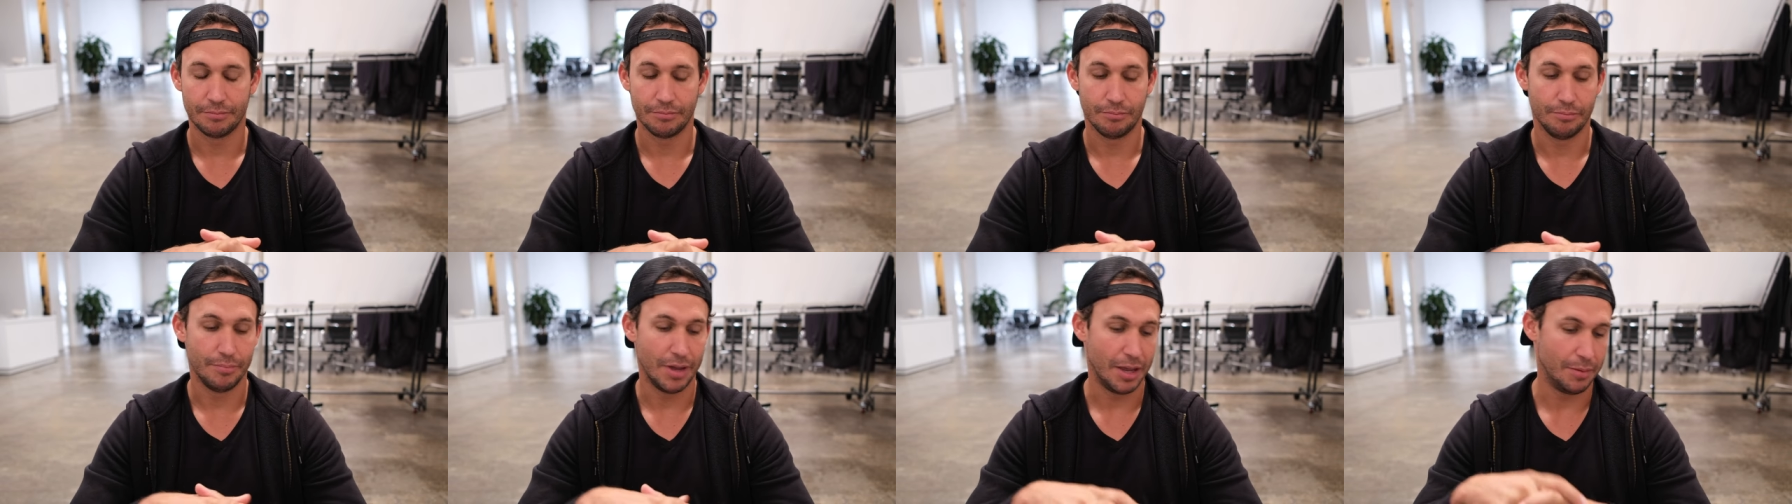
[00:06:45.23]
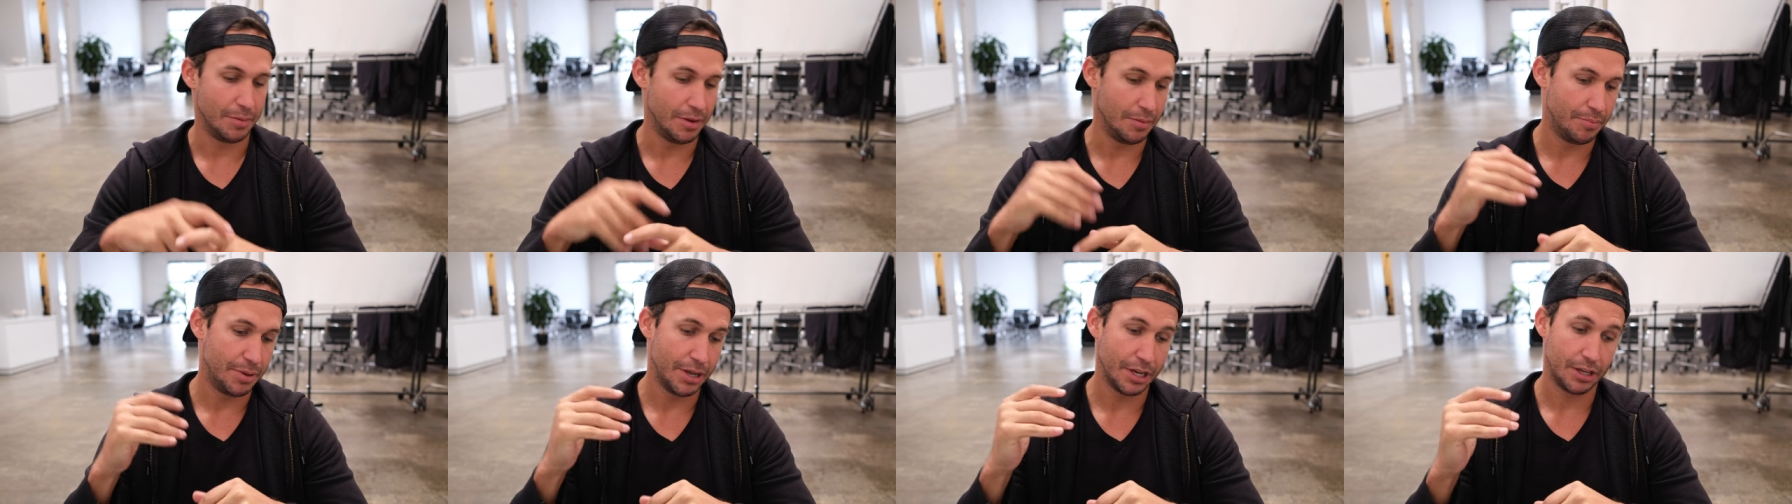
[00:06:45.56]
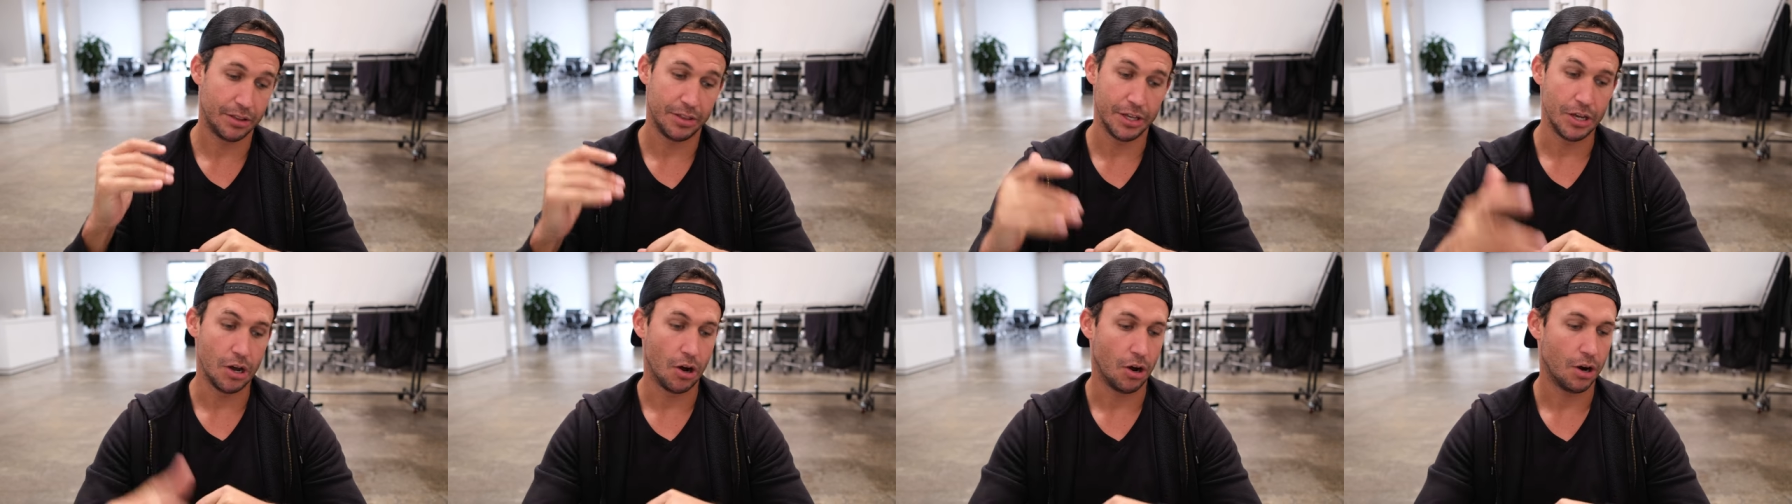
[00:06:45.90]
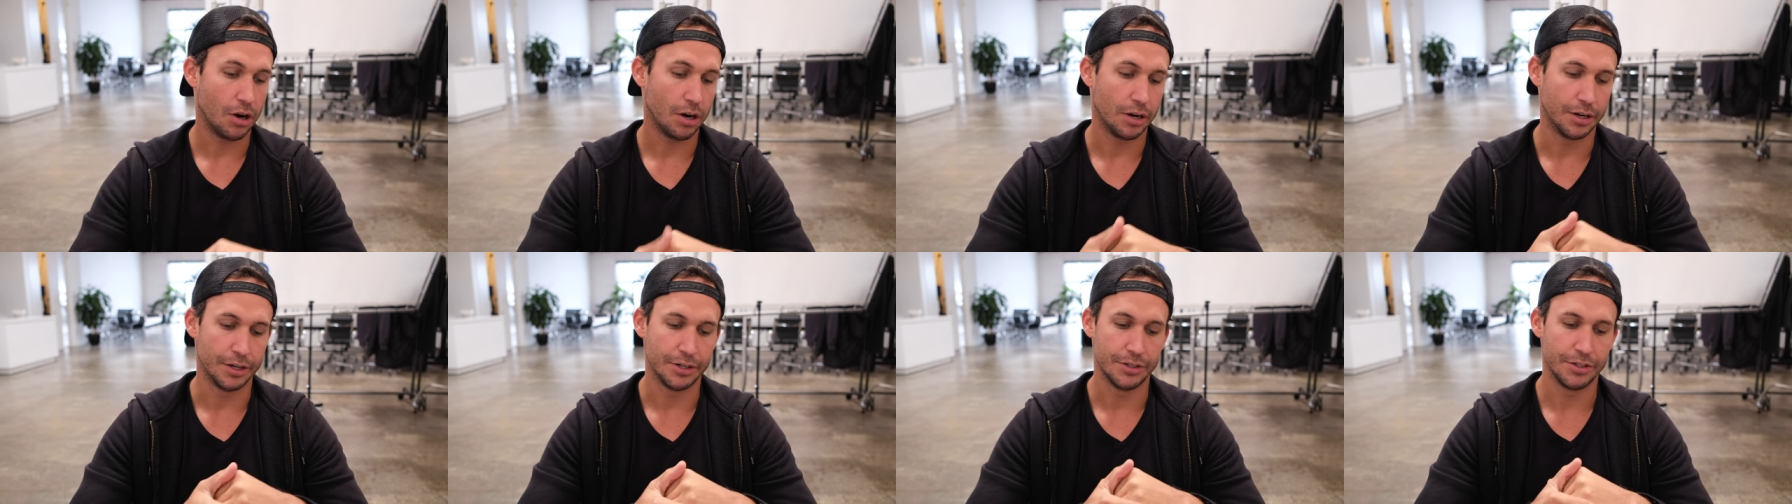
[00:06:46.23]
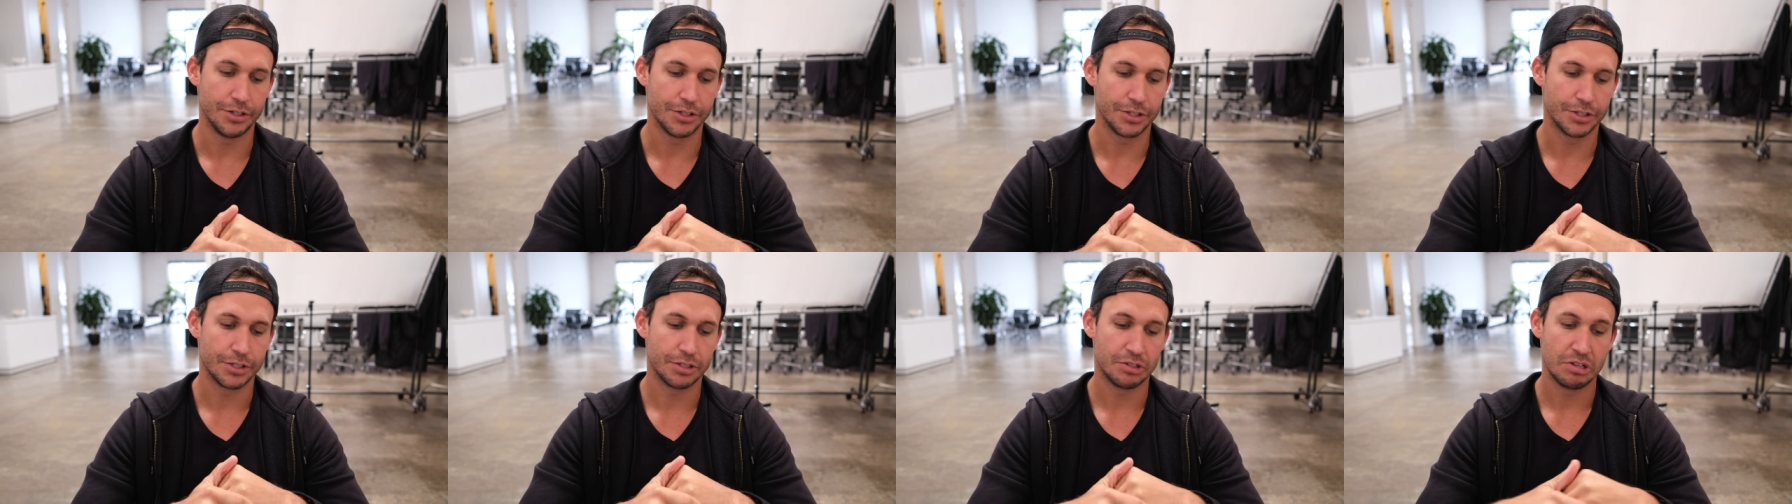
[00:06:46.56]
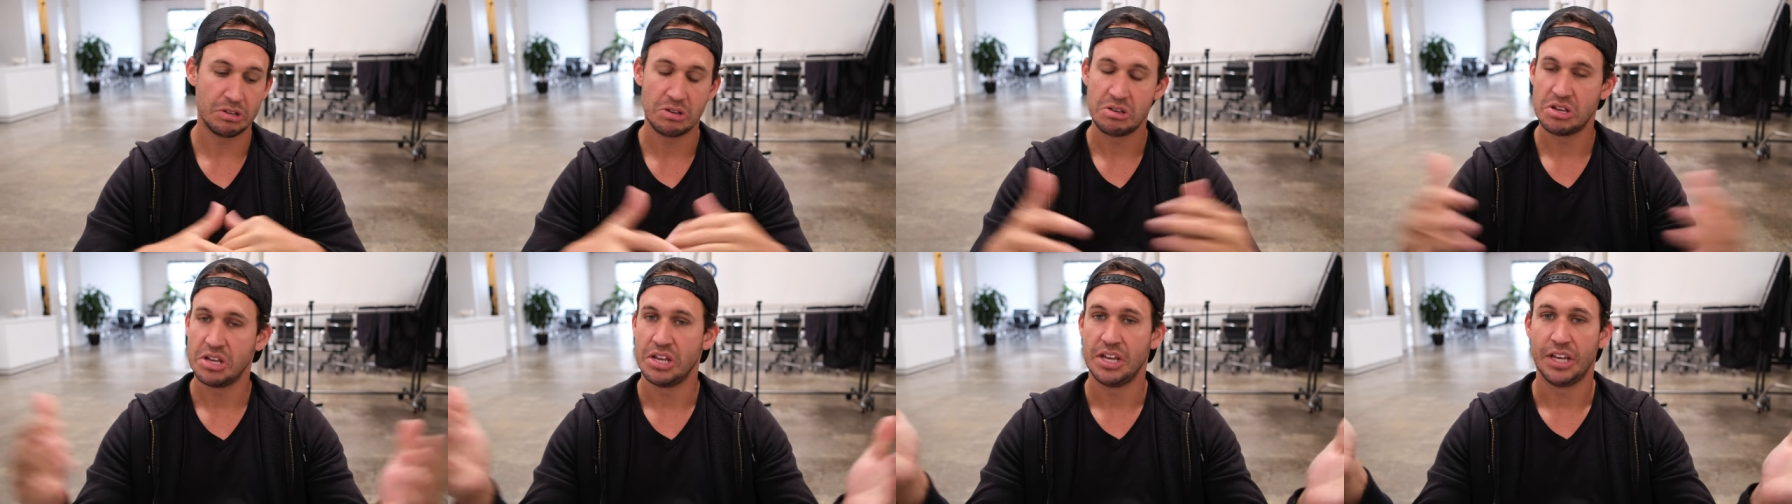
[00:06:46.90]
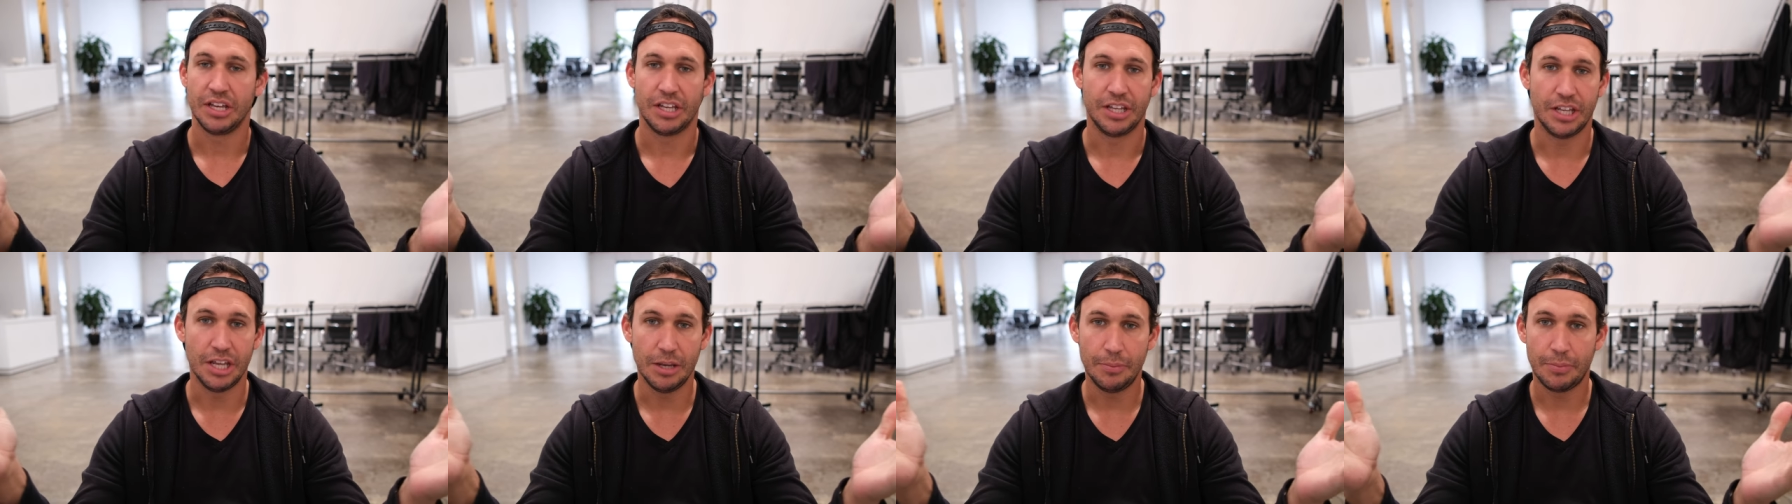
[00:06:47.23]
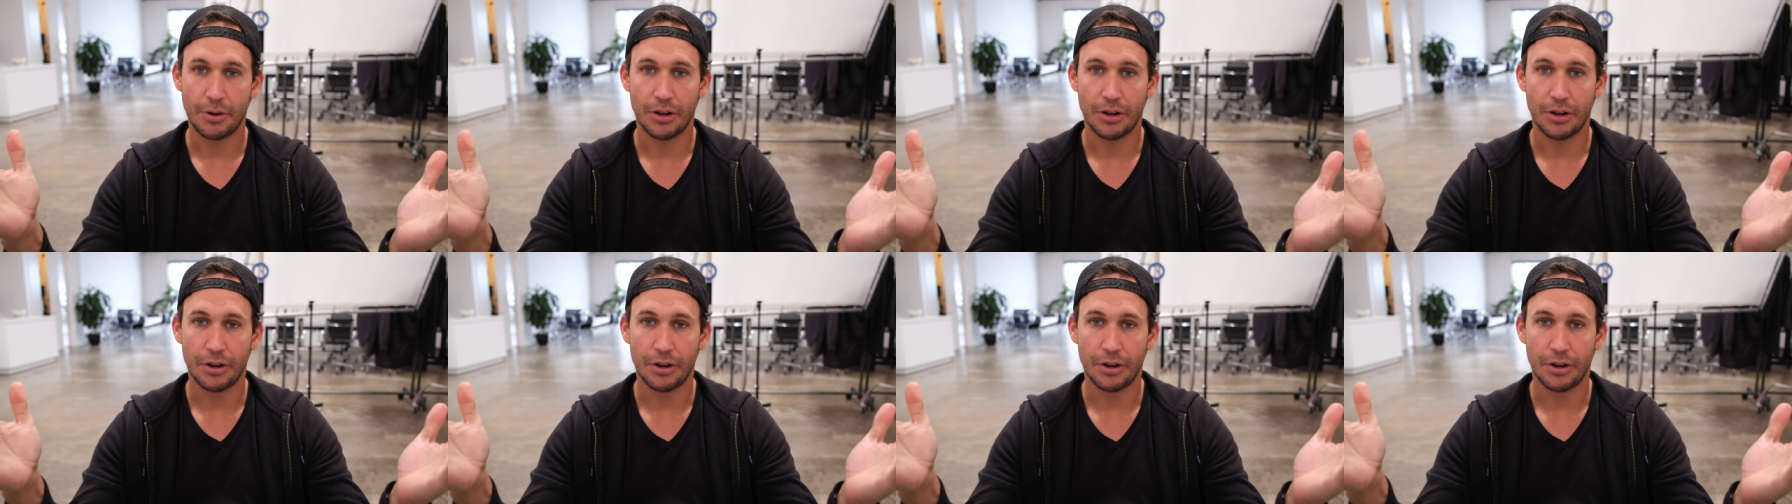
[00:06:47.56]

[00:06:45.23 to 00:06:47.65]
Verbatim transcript: made me pick the R and just keep